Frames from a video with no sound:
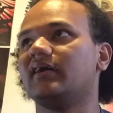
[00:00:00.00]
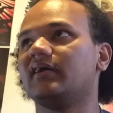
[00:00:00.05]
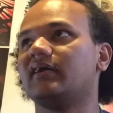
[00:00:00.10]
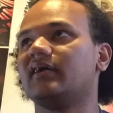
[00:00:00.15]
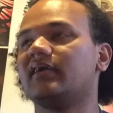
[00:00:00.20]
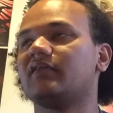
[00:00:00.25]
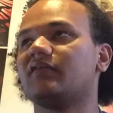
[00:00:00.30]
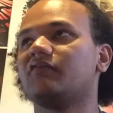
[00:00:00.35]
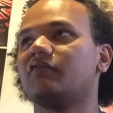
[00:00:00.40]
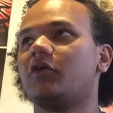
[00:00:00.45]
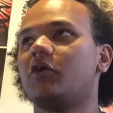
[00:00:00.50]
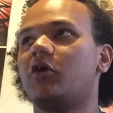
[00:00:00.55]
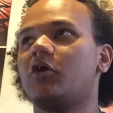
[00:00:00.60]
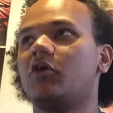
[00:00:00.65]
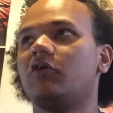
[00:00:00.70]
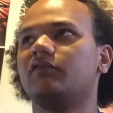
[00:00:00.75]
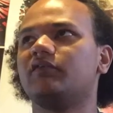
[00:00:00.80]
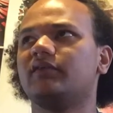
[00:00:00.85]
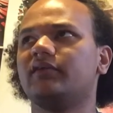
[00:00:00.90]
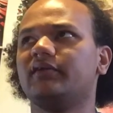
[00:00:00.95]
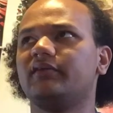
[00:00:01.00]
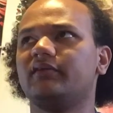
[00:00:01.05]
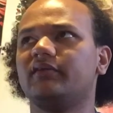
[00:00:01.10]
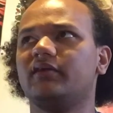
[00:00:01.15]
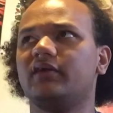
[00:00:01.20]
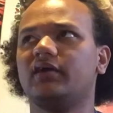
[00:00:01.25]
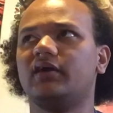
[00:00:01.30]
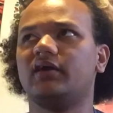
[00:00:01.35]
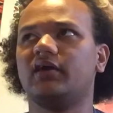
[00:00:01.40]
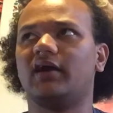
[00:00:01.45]
gets involved in
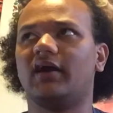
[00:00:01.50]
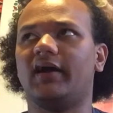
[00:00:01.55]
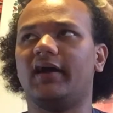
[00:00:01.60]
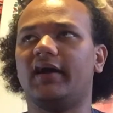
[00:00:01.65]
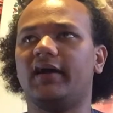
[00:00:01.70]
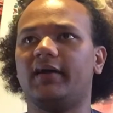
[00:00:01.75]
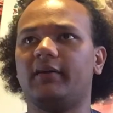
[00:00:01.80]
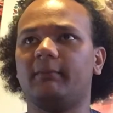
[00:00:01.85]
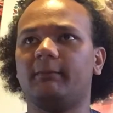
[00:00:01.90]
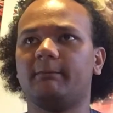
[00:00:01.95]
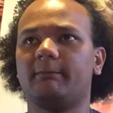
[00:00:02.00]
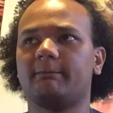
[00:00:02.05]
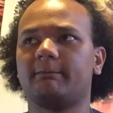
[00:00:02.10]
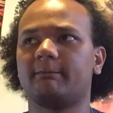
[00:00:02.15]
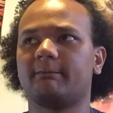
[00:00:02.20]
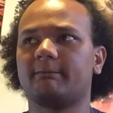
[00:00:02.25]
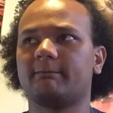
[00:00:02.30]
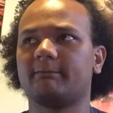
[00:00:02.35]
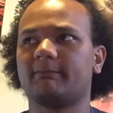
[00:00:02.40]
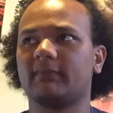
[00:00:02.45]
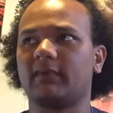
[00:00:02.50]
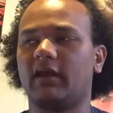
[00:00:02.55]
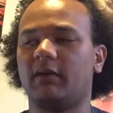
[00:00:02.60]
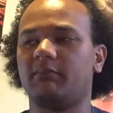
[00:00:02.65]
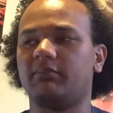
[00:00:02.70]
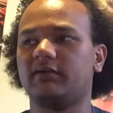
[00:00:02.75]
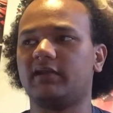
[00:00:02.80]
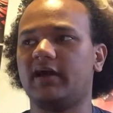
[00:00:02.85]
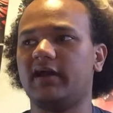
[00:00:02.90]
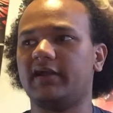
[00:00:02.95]
a
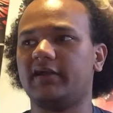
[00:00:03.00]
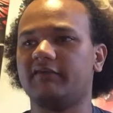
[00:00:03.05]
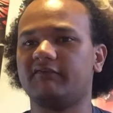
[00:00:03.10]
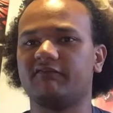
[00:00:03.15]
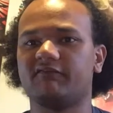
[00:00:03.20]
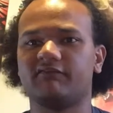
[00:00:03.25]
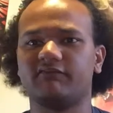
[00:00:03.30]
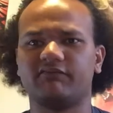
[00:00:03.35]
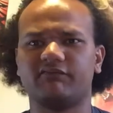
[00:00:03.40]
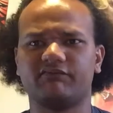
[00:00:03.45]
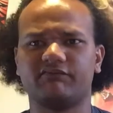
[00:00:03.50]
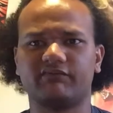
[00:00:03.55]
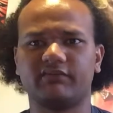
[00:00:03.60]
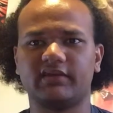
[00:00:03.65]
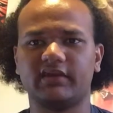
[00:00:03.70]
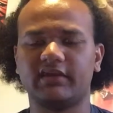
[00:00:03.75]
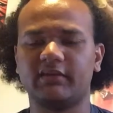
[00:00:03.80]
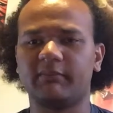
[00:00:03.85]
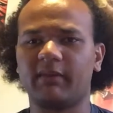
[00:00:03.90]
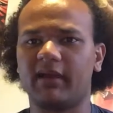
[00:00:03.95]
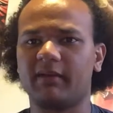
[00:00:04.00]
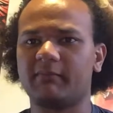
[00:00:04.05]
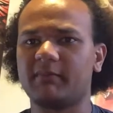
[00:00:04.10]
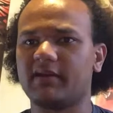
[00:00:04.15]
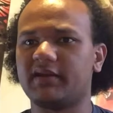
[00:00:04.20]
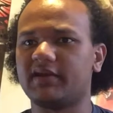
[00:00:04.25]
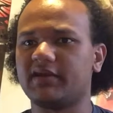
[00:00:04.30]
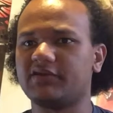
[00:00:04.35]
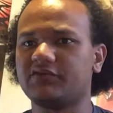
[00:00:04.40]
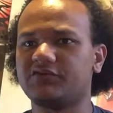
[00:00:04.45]
plot of getting back
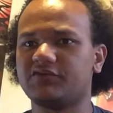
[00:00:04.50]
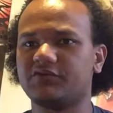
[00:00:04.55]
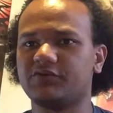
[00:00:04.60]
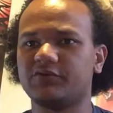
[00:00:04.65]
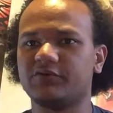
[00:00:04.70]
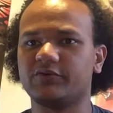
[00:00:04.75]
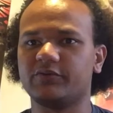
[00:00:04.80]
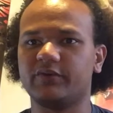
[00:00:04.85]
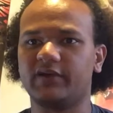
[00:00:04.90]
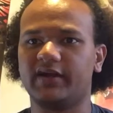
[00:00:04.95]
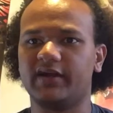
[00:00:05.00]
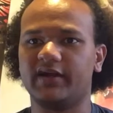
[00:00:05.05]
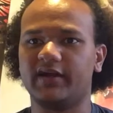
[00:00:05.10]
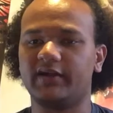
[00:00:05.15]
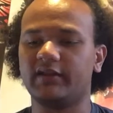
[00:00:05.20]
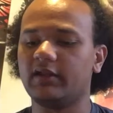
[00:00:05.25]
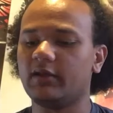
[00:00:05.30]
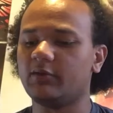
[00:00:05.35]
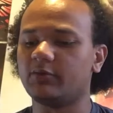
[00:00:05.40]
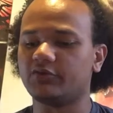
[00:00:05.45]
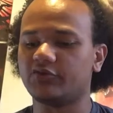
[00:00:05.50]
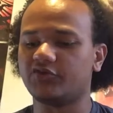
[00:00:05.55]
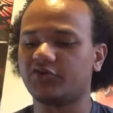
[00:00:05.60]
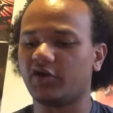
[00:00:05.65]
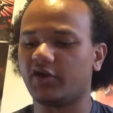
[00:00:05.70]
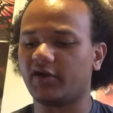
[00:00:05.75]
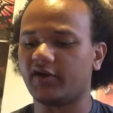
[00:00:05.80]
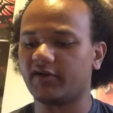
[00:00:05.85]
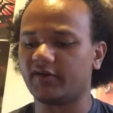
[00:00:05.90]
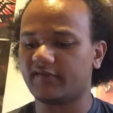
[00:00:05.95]
money to loan
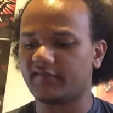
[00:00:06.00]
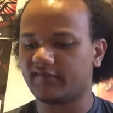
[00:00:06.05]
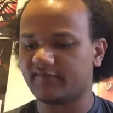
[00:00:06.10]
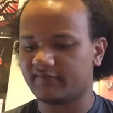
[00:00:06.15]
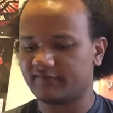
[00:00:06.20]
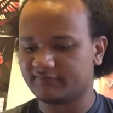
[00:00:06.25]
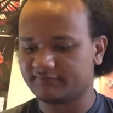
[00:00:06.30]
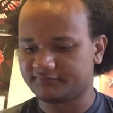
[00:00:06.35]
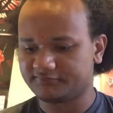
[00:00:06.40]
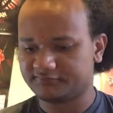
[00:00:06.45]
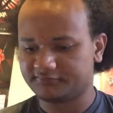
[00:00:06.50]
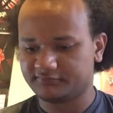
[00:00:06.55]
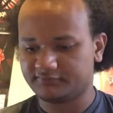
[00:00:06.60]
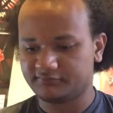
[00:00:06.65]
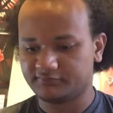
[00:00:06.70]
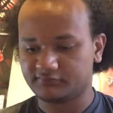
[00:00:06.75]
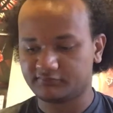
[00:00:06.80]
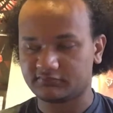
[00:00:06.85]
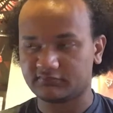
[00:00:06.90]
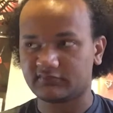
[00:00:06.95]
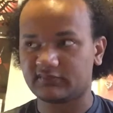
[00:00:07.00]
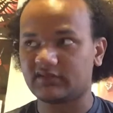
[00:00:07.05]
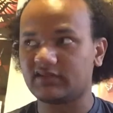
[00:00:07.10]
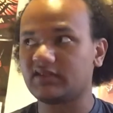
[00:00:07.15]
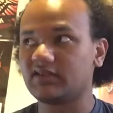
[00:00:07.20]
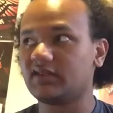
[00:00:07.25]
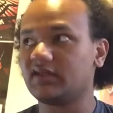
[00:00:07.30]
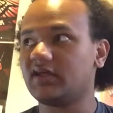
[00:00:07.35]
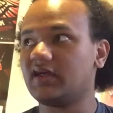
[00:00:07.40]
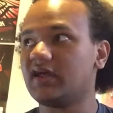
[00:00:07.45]
sharks,
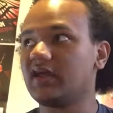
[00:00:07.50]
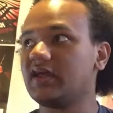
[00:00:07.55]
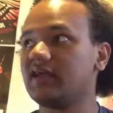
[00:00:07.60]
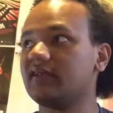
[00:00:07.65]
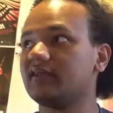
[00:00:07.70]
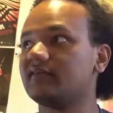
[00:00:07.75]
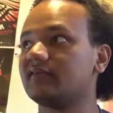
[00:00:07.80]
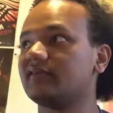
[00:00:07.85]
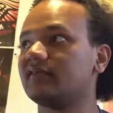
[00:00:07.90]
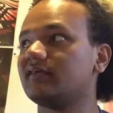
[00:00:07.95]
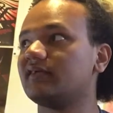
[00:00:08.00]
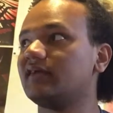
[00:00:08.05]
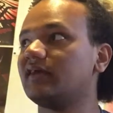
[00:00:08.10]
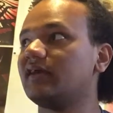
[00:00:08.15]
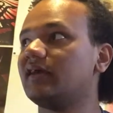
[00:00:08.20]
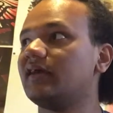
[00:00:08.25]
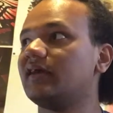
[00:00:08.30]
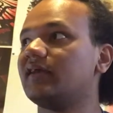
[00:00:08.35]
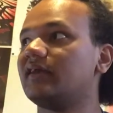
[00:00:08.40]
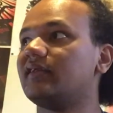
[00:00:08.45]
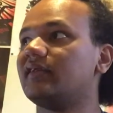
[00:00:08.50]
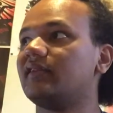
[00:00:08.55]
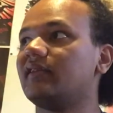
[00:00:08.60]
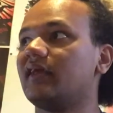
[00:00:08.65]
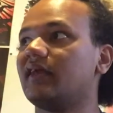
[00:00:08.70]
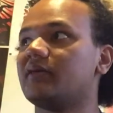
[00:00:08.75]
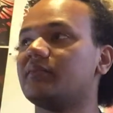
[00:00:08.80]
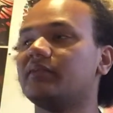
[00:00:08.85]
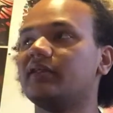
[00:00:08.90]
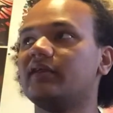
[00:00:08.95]
and
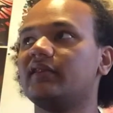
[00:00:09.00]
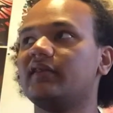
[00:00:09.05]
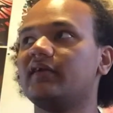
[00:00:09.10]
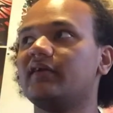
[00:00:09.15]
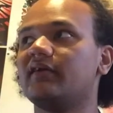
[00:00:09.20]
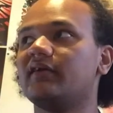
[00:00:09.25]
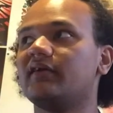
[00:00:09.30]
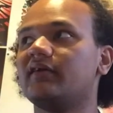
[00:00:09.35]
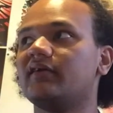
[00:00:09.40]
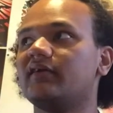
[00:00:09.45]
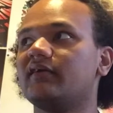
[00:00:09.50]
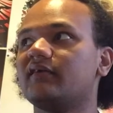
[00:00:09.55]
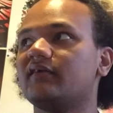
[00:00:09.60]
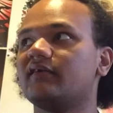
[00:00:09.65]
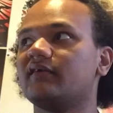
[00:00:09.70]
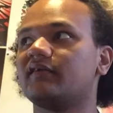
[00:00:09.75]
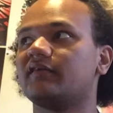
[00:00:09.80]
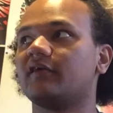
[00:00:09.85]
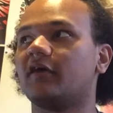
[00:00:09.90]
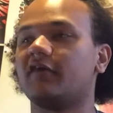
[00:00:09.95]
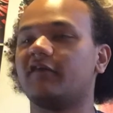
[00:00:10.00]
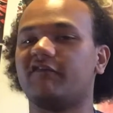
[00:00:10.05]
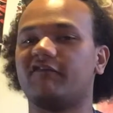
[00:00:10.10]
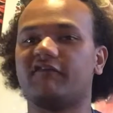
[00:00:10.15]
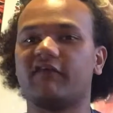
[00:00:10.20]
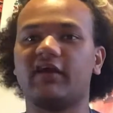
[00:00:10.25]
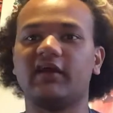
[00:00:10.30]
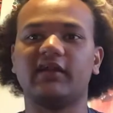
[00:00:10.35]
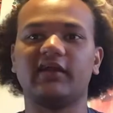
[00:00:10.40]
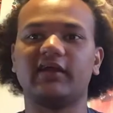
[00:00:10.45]
they completely start
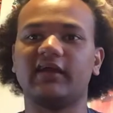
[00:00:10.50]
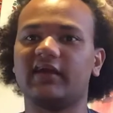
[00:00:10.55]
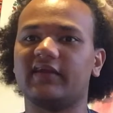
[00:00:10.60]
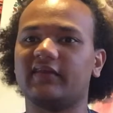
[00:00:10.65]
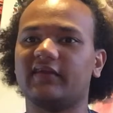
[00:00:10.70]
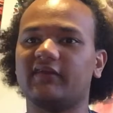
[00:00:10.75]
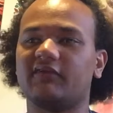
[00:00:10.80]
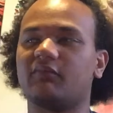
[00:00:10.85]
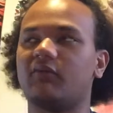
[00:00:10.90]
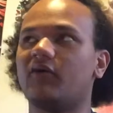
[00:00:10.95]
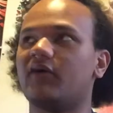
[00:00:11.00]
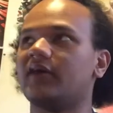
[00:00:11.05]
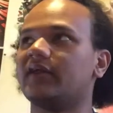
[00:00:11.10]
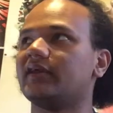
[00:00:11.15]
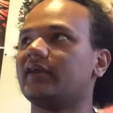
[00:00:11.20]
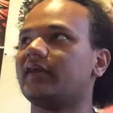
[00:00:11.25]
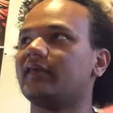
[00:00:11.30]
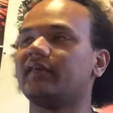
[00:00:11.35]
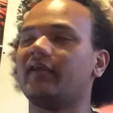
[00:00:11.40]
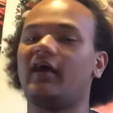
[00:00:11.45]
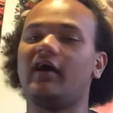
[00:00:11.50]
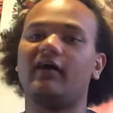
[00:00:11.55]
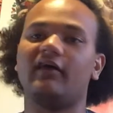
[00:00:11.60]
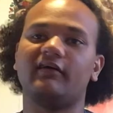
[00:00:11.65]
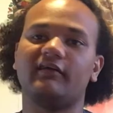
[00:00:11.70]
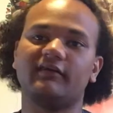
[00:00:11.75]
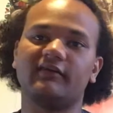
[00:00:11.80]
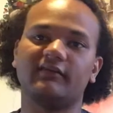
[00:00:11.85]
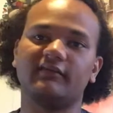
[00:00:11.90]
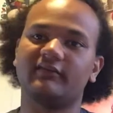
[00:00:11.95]
failing at this point because they
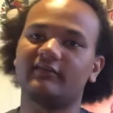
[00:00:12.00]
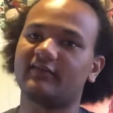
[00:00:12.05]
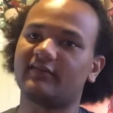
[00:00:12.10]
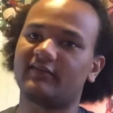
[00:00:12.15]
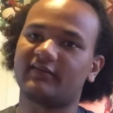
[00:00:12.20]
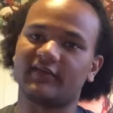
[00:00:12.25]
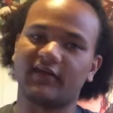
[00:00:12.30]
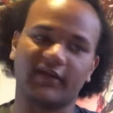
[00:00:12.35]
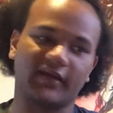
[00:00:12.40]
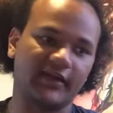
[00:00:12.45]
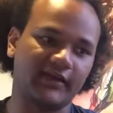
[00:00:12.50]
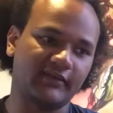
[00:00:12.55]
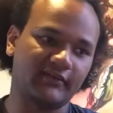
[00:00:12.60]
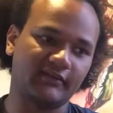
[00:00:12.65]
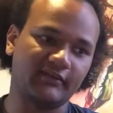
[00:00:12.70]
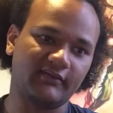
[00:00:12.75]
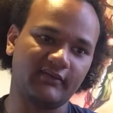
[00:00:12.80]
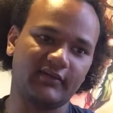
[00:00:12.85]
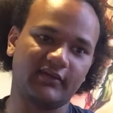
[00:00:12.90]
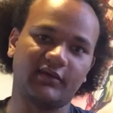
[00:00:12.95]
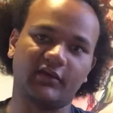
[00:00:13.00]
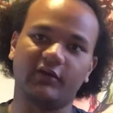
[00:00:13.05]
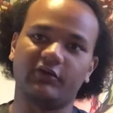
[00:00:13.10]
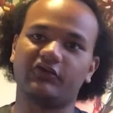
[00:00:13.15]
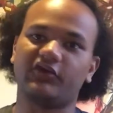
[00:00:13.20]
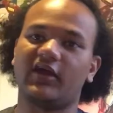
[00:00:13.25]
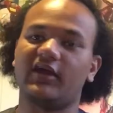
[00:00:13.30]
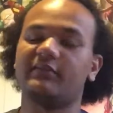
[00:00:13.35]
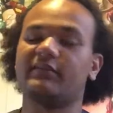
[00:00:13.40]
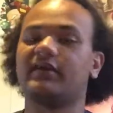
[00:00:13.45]
all suck at
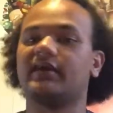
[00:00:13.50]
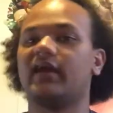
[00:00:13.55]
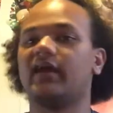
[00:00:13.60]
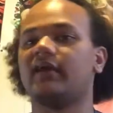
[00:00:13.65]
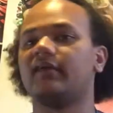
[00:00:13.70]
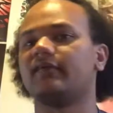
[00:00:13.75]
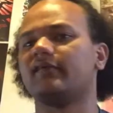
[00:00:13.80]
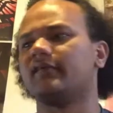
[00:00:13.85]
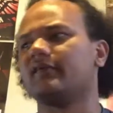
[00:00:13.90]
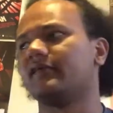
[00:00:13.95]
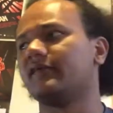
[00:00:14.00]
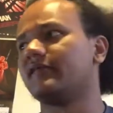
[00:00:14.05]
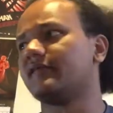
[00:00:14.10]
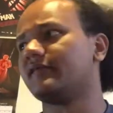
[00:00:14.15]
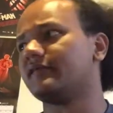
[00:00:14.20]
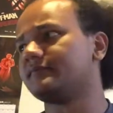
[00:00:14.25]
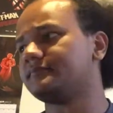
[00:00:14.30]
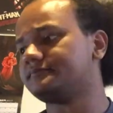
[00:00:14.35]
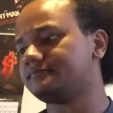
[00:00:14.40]
trying to be gangsters.